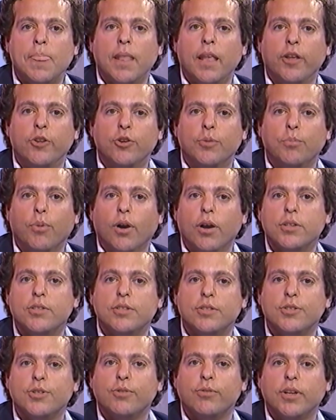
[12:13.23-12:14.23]
and your
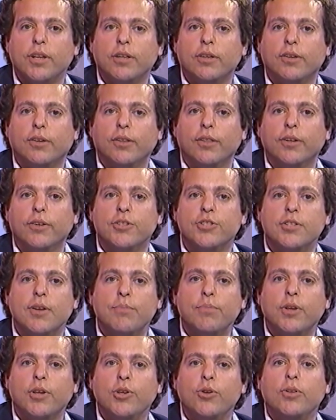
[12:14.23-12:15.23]
boss is critical, there's
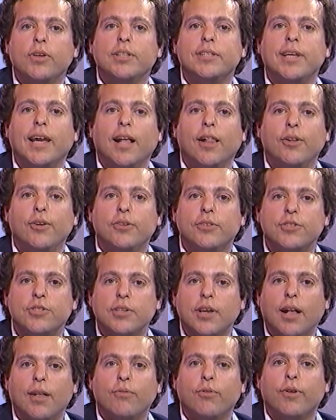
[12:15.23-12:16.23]
something you can tell
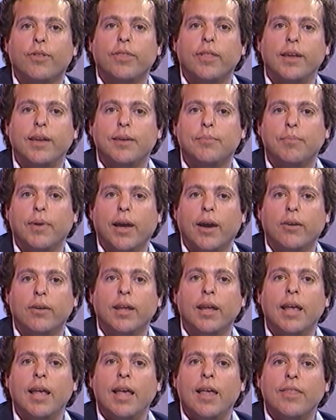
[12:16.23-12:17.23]
yourself or think
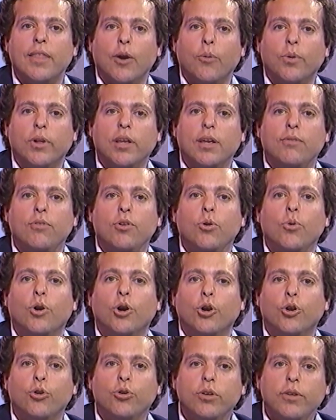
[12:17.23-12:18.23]
about that will give you
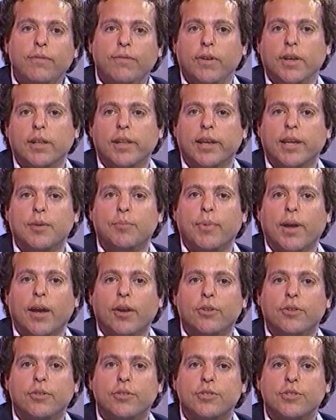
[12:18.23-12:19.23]
a good feeling
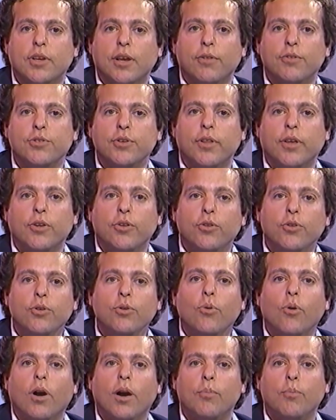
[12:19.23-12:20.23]
about yourself so that
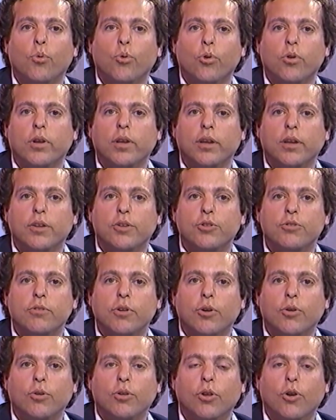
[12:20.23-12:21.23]
you are more in
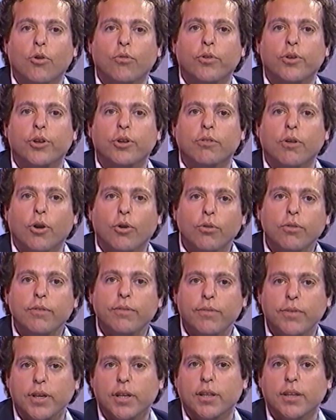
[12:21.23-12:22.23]
control over your own
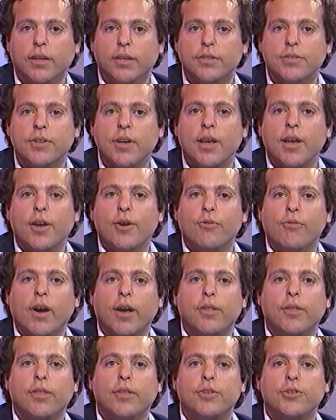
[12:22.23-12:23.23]
feelings
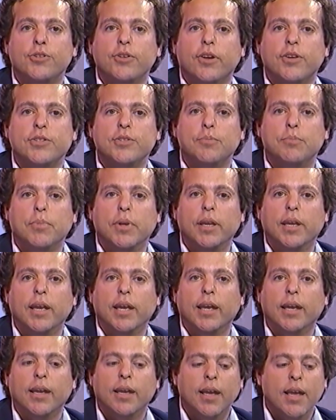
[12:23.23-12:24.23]
rather than just
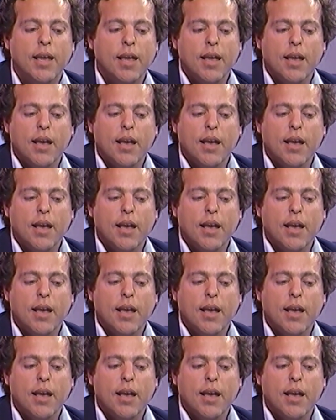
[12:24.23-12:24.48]
being